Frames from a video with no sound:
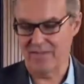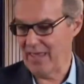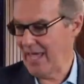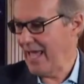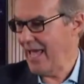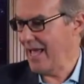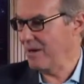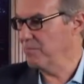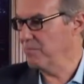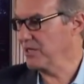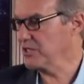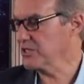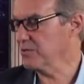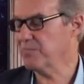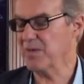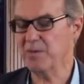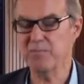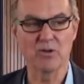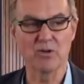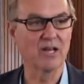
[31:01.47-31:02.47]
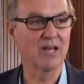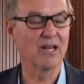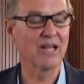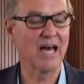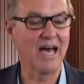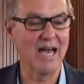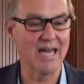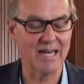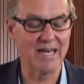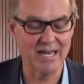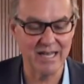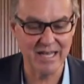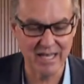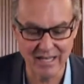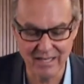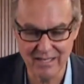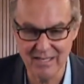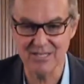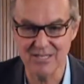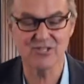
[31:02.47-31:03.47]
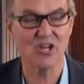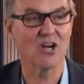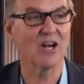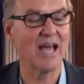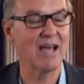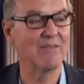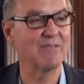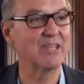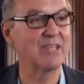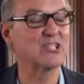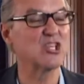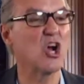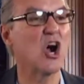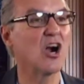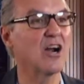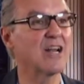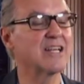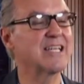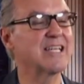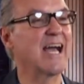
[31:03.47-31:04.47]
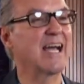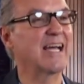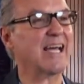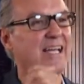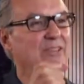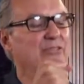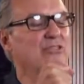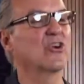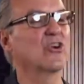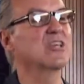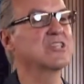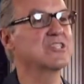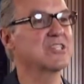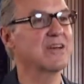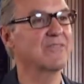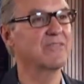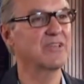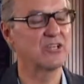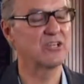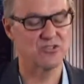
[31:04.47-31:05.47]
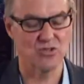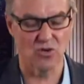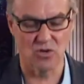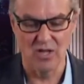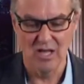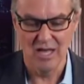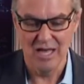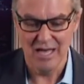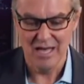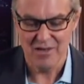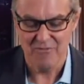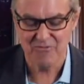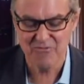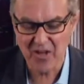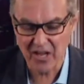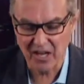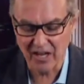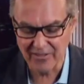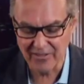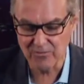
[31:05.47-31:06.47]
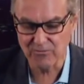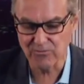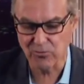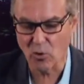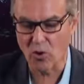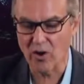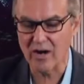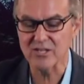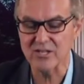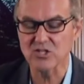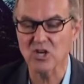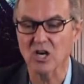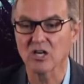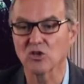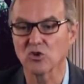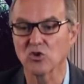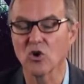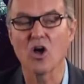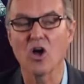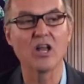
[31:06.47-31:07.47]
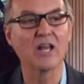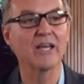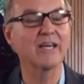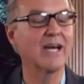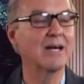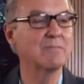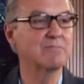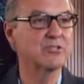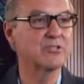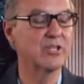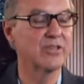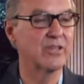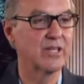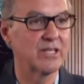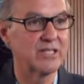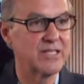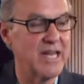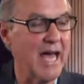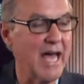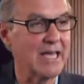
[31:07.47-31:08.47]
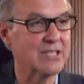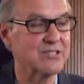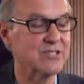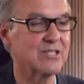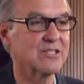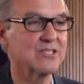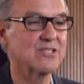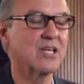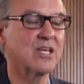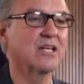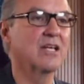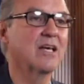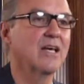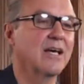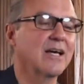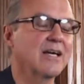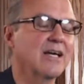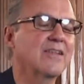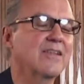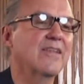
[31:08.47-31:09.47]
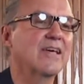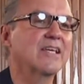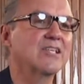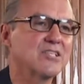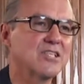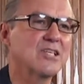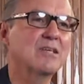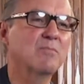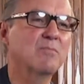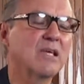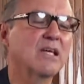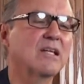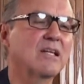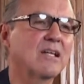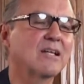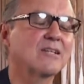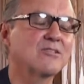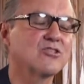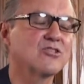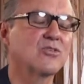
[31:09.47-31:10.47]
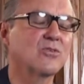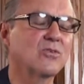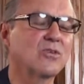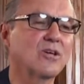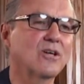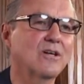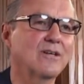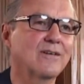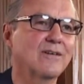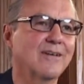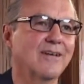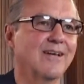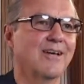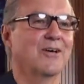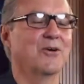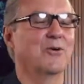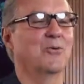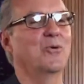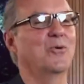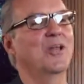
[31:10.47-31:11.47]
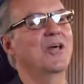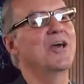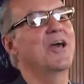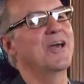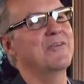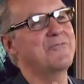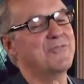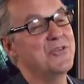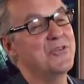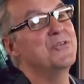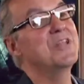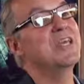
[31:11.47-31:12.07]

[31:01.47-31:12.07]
had a bunch of people in line, and he started having this heart attack. 37 years old, fell on the floor and started crawling up to the desk and said, "Can they see me a little sooner?" Well, if you need